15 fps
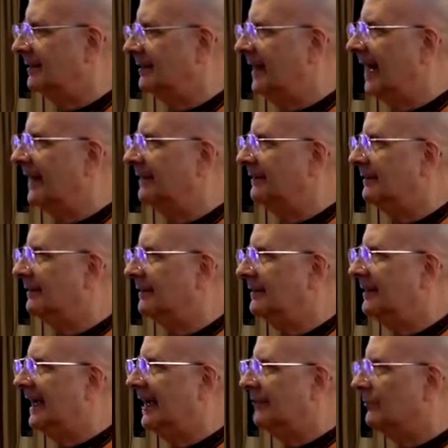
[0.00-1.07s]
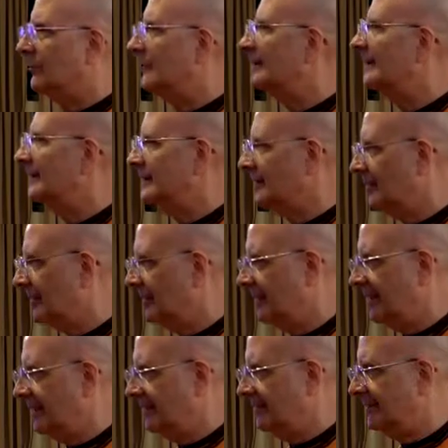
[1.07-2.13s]
not yet
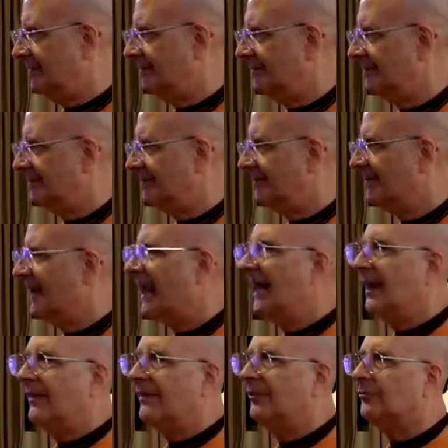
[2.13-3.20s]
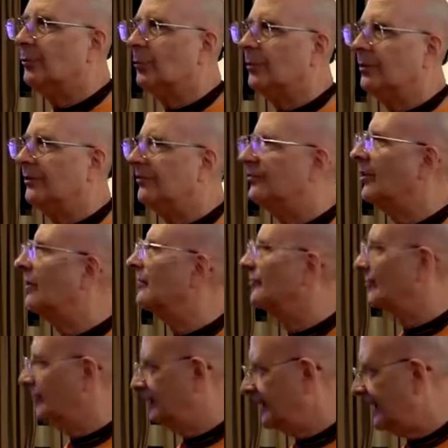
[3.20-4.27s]
reincarnated. This world is
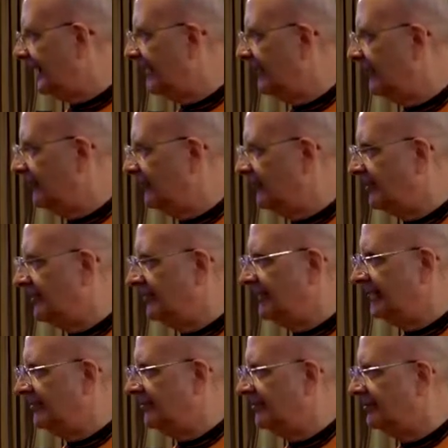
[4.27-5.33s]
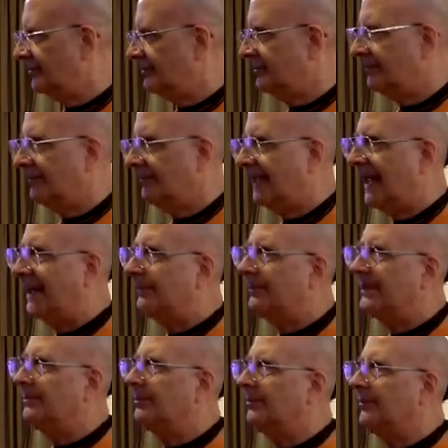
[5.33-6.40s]
also a chaos and a mess. And
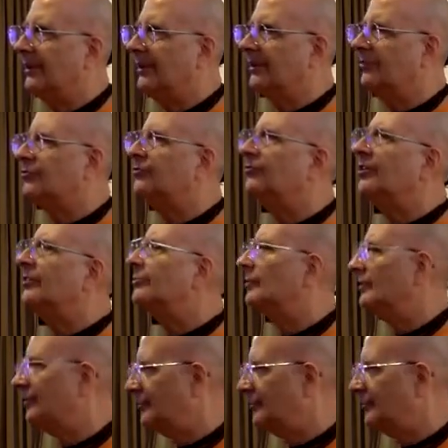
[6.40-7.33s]
people there, generally